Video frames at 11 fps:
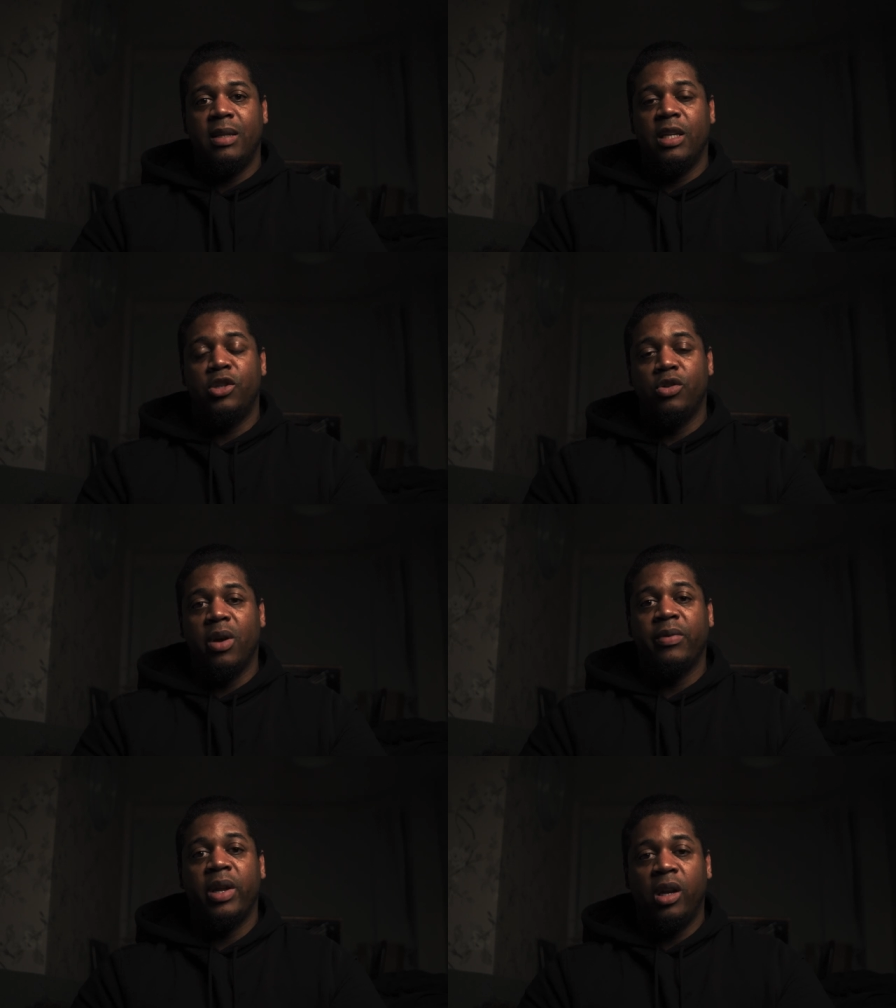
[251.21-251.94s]
disk
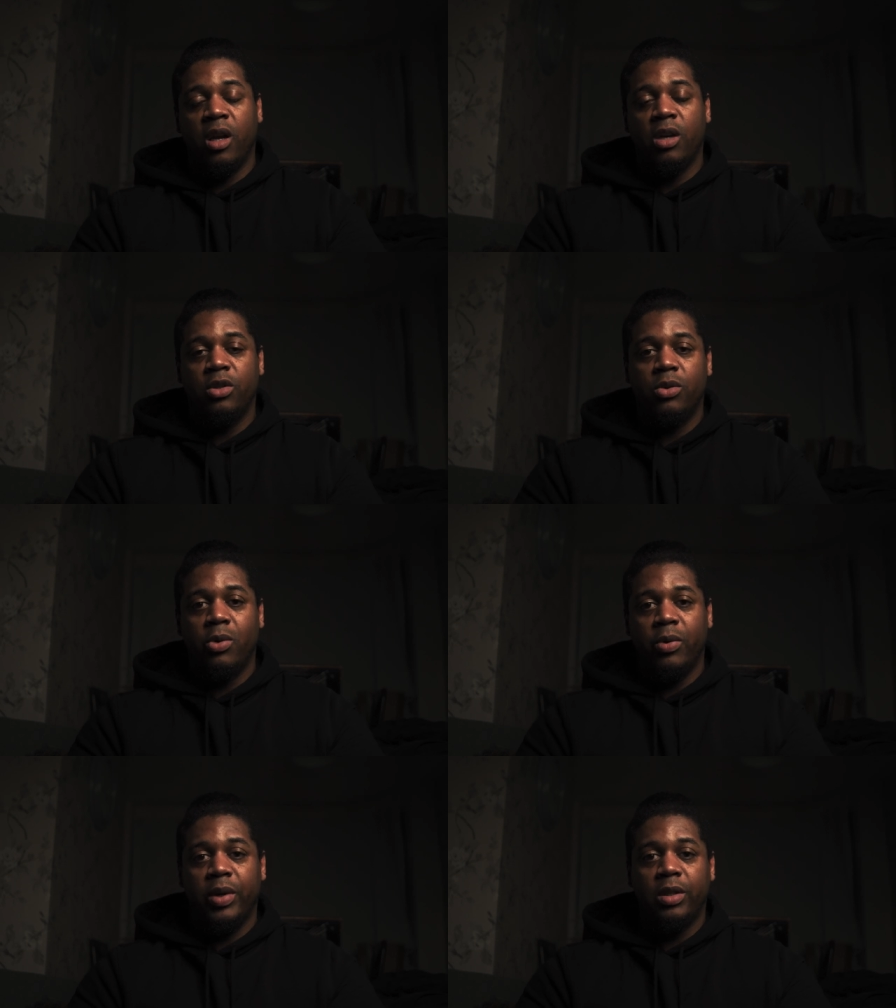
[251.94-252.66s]
drive and large
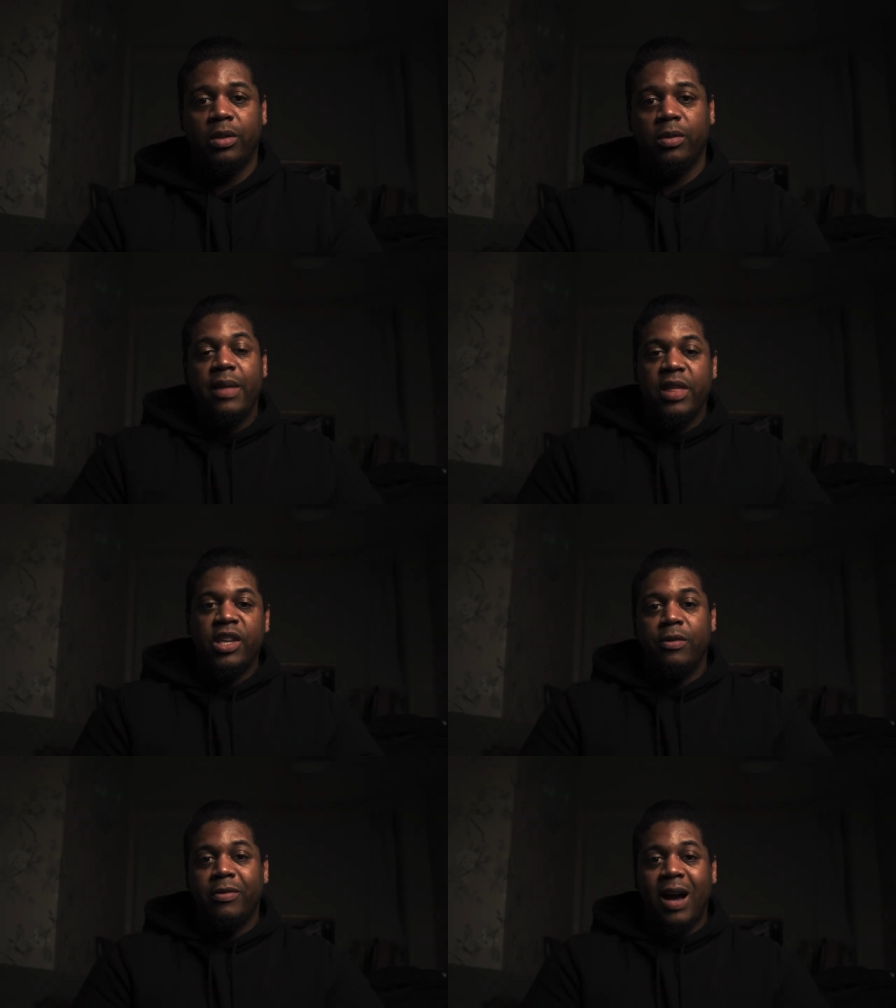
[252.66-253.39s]
storage.
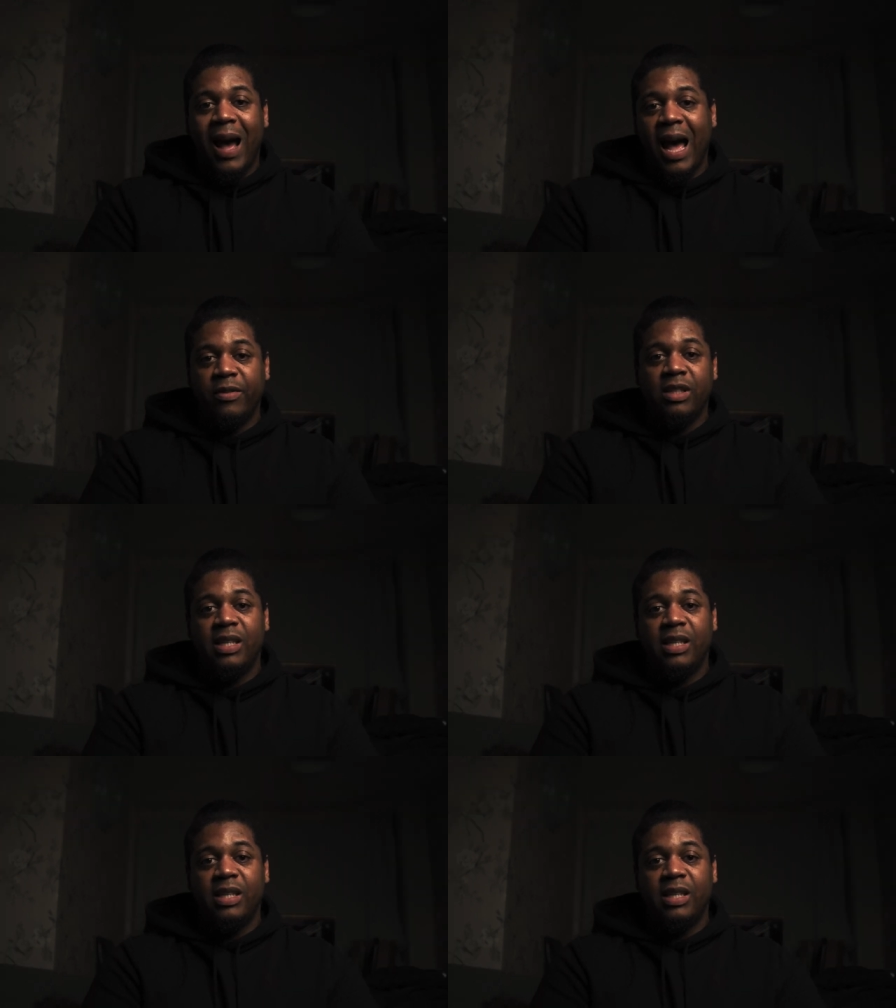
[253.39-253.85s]
Then you've got having